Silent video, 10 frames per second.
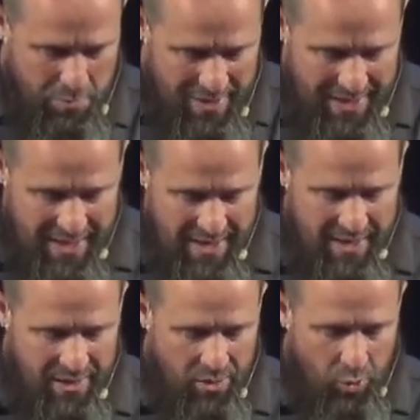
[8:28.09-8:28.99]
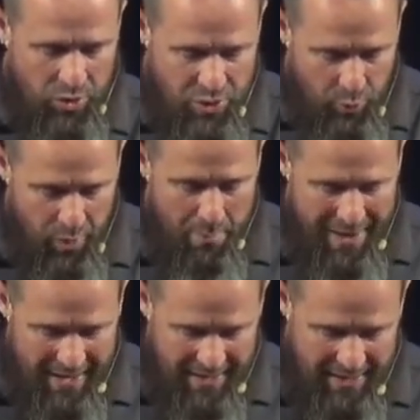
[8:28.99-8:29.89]
to be or to
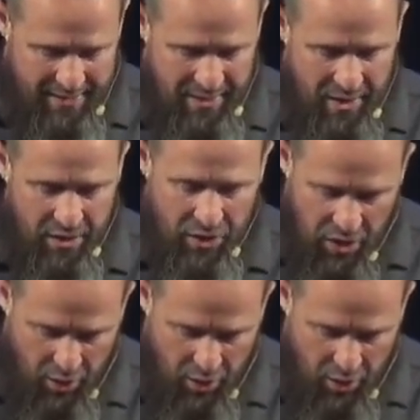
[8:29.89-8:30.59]
remain